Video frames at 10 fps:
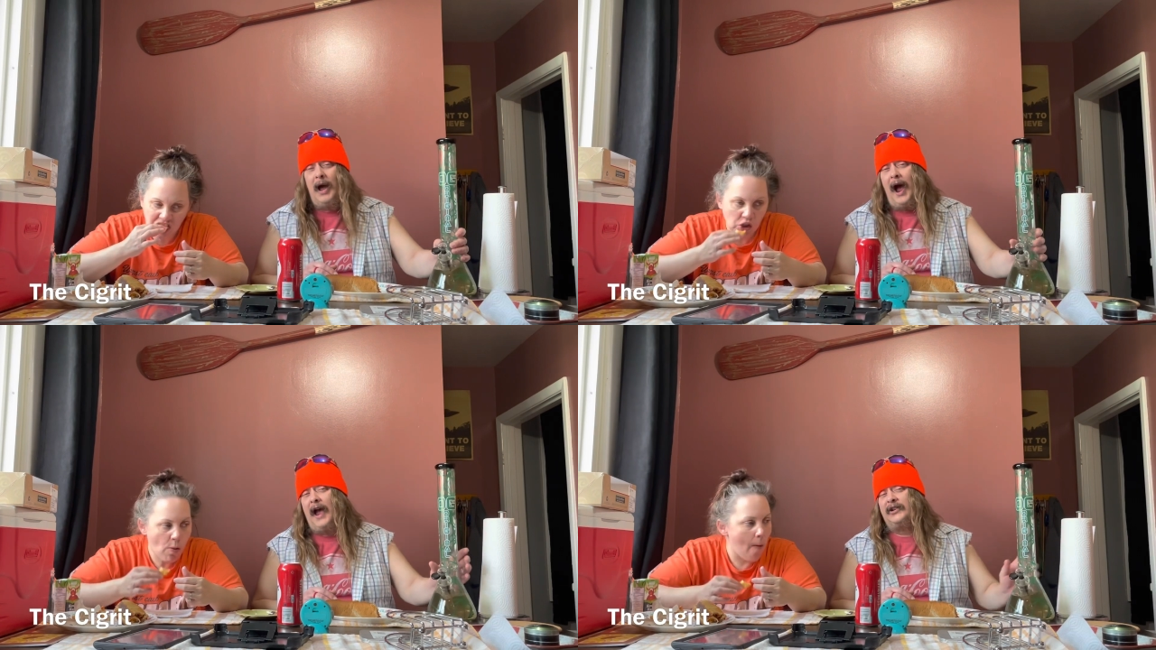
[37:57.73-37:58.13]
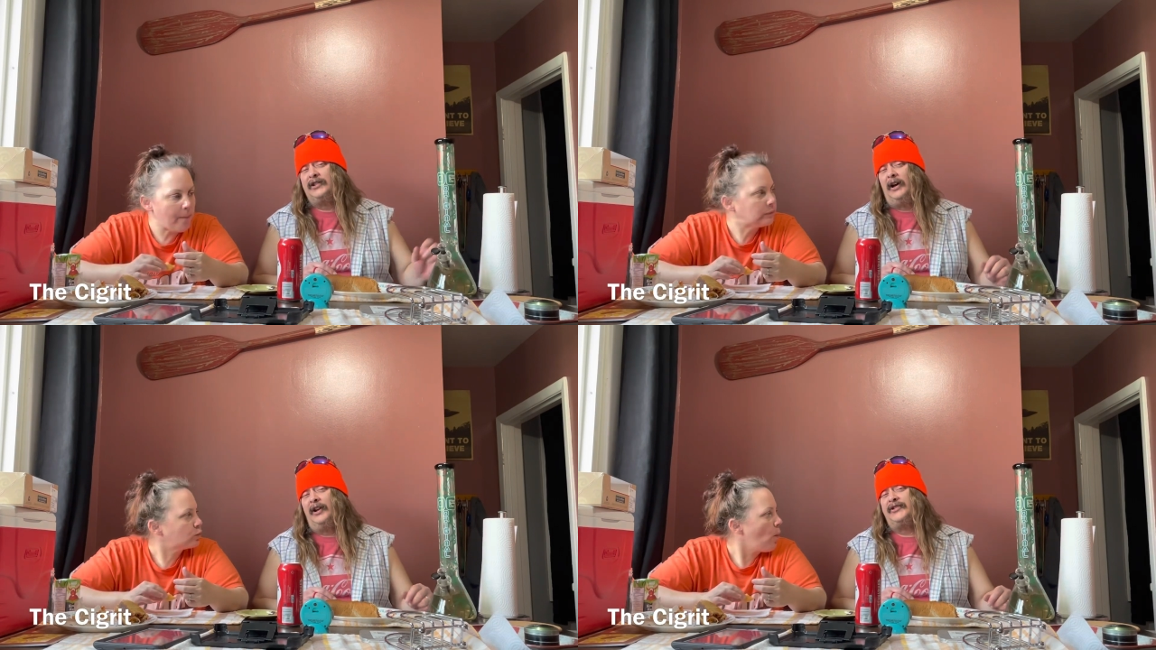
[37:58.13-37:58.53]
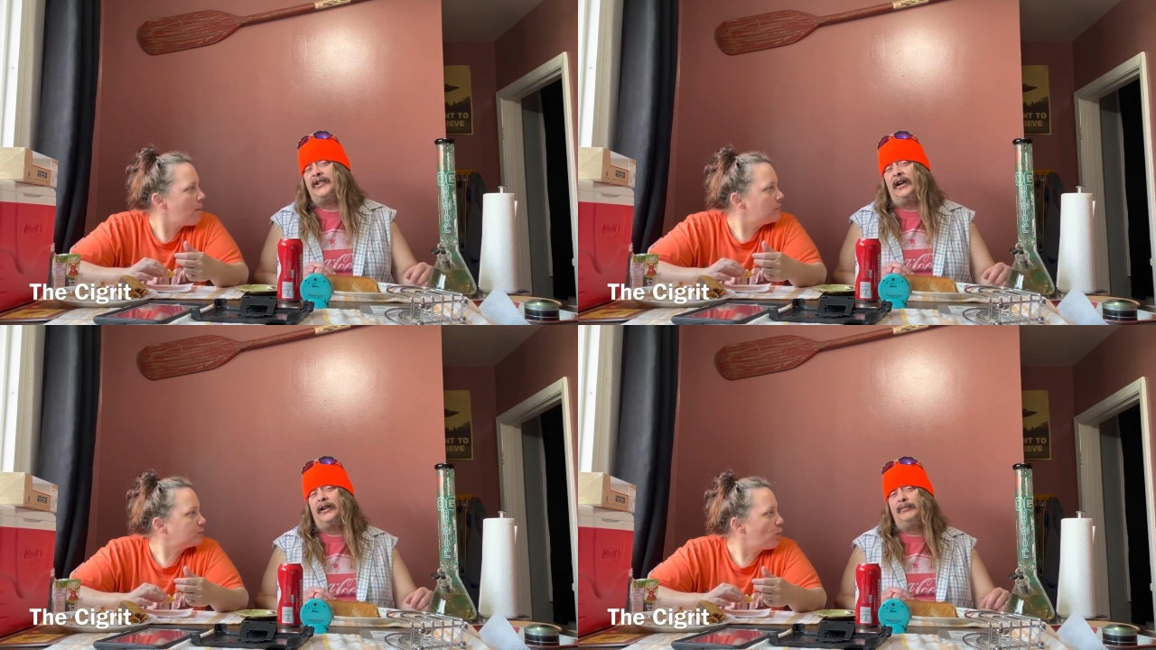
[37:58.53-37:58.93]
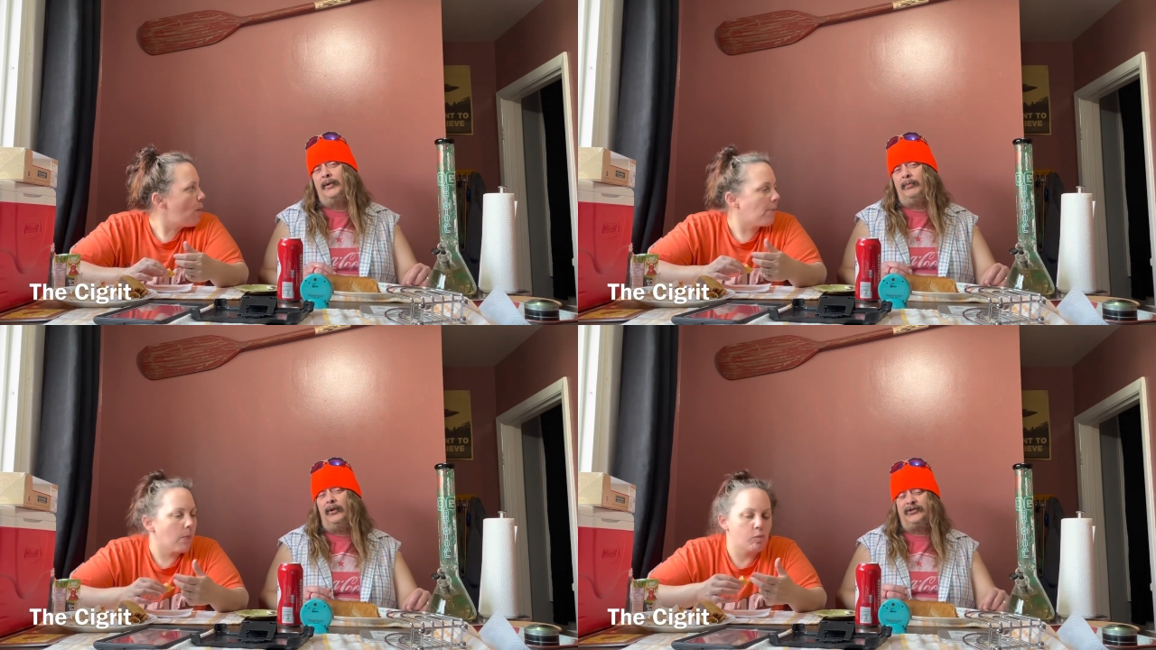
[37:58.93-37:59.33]
Speaker 1: I actually got a second
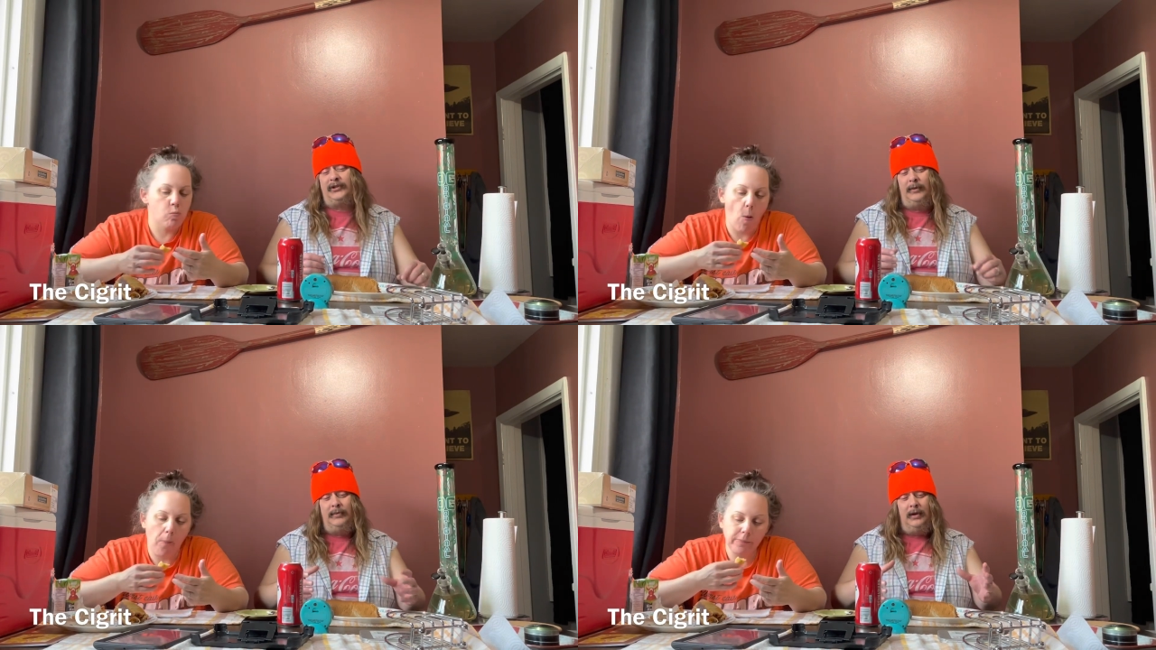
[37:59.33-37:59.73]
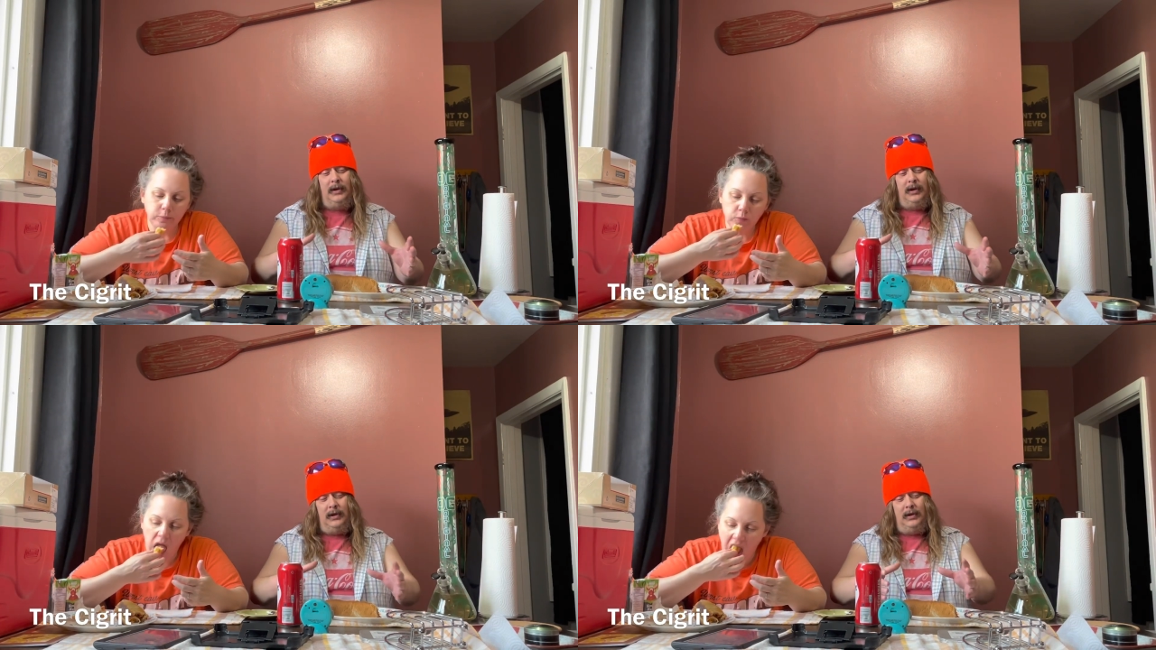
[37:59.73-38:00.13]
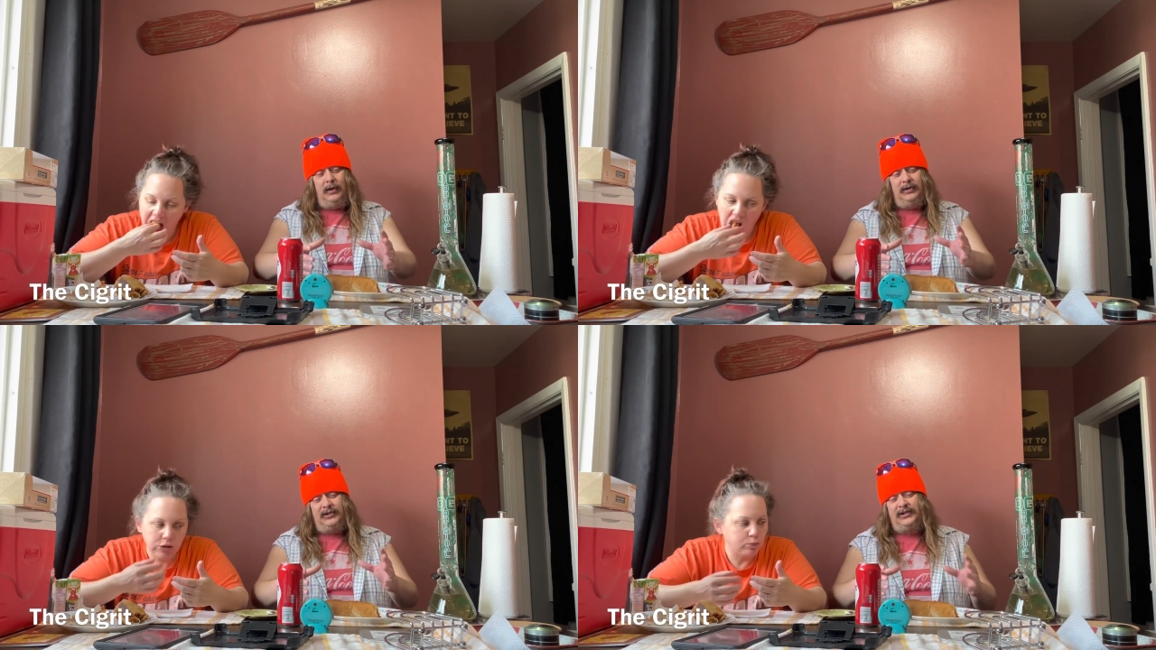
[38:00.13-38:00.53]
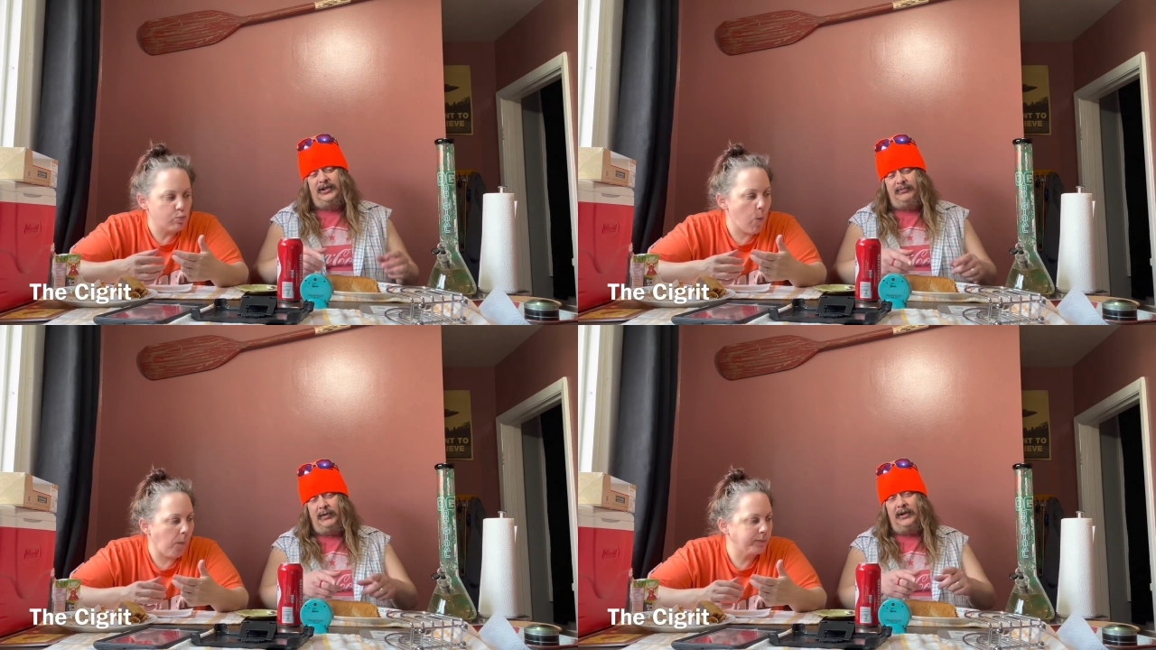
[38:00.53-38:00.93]
meatball sub just
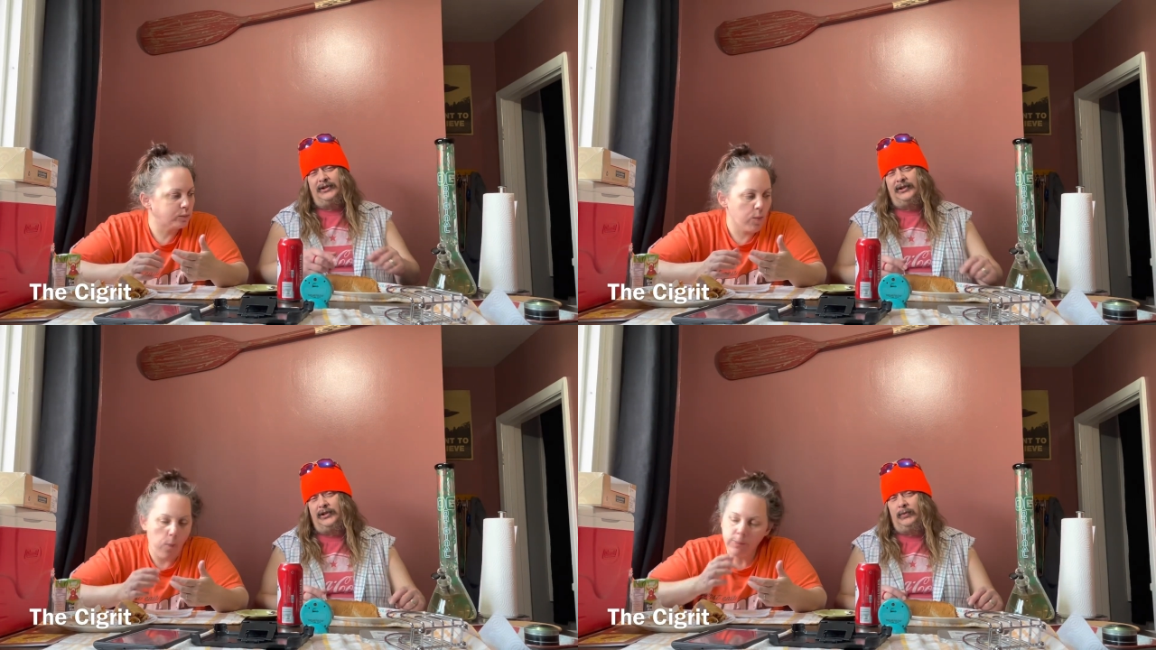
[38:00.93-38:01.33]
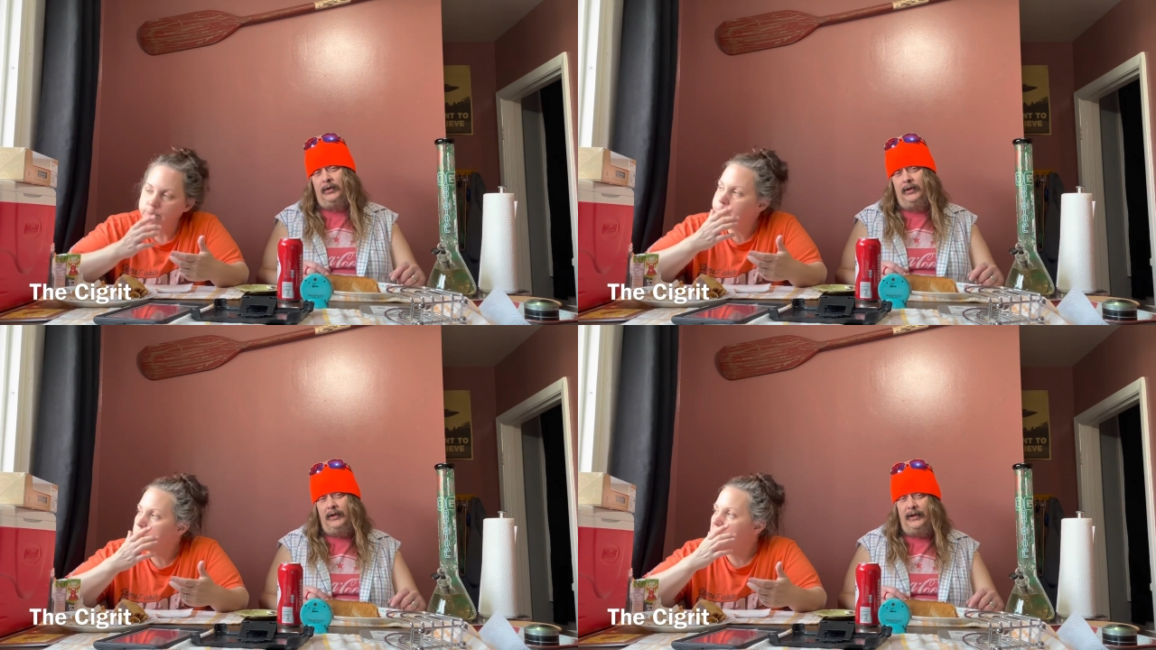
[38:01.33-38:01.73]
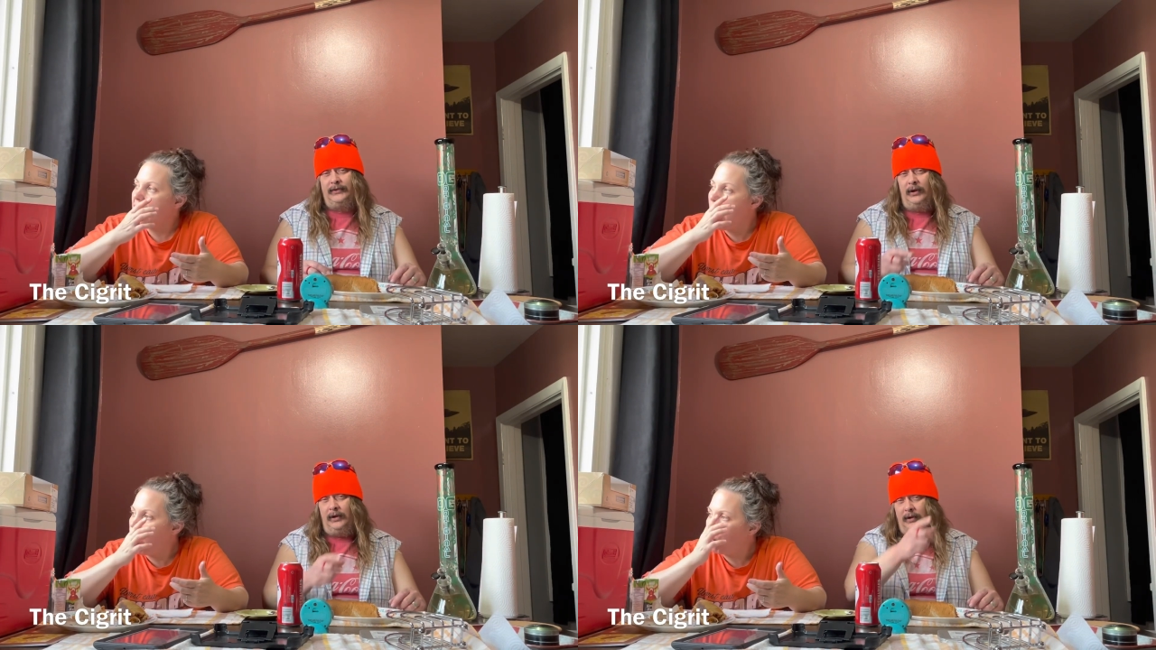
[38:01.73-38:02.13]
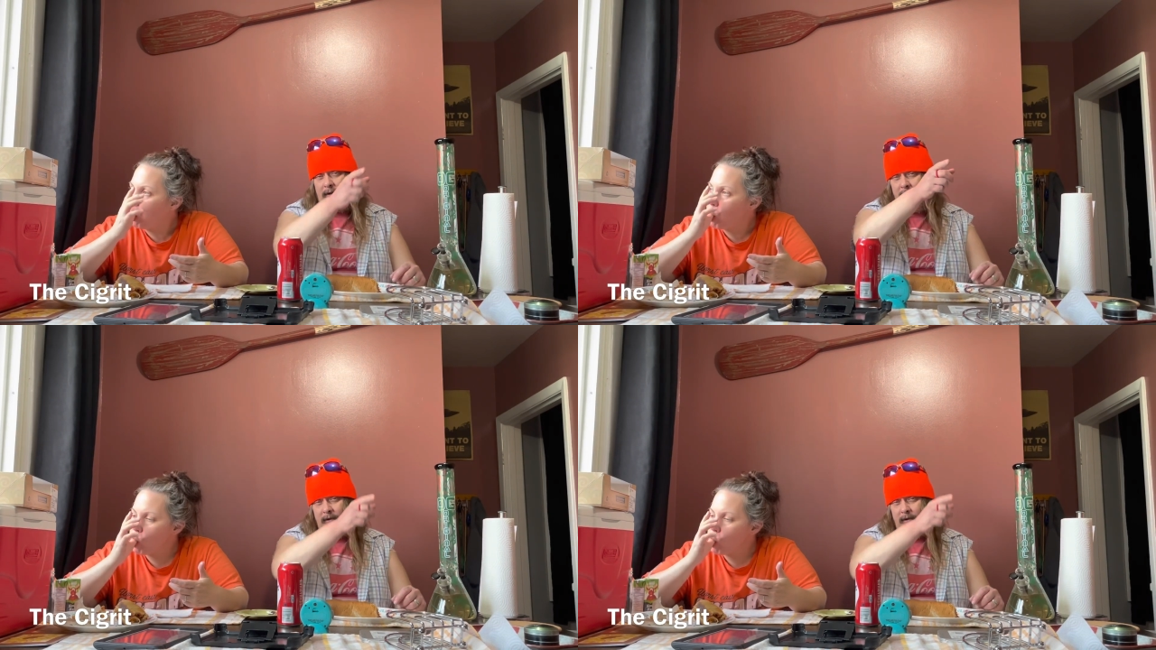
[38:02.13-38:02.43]
as big as this one that Donna